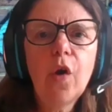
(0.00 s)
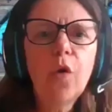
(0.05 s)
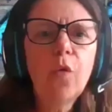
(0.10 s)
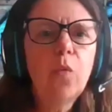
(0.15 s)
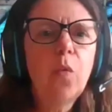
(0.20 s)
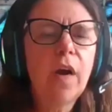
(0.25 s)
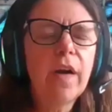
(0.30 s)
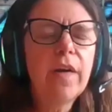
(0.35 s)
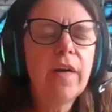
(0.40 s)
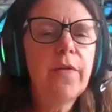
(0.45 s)

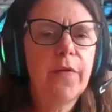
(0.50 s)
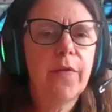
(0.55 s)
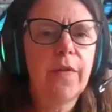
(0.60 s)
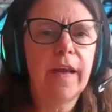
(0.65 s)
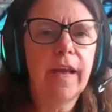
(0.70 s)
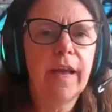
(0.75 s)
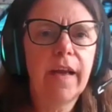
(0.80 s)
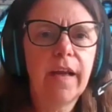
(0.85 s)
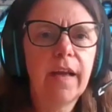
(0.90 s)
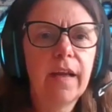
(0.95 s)
one
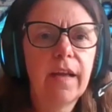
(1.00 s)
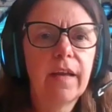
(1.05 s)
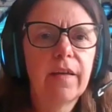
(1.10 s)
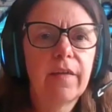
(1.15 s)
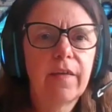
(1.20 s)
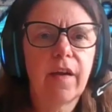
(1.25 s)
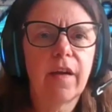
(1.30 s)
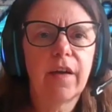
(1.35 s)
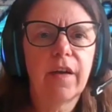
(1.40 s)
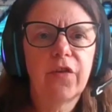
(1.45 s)
thing is
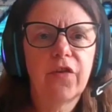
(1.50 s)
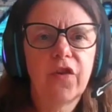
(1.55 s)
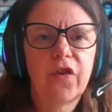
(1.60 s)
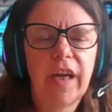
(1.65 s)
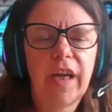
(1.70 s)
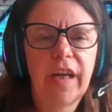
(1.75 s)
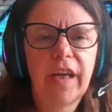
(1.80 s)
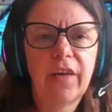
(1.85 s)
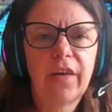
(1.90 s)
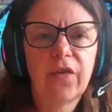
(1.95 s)
going to
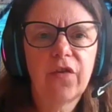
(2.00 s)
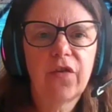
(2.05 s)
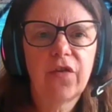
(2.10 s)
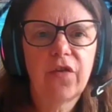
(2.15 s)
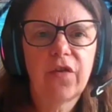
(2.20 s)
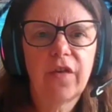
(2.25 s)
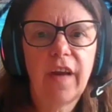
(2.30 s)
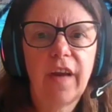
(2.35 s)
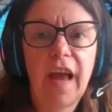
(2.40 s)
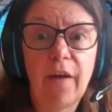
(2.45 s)

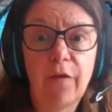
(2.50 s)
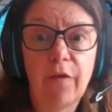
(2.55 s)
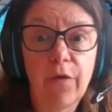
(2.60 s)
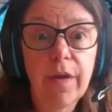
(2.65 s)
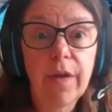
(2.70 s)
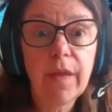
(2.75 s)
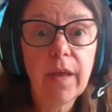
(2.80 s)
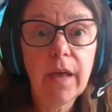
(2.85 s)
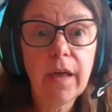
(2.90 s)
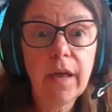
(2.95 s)
change
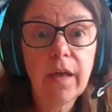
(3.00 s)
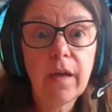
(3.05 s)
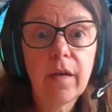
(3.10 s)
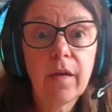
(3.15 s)
everything,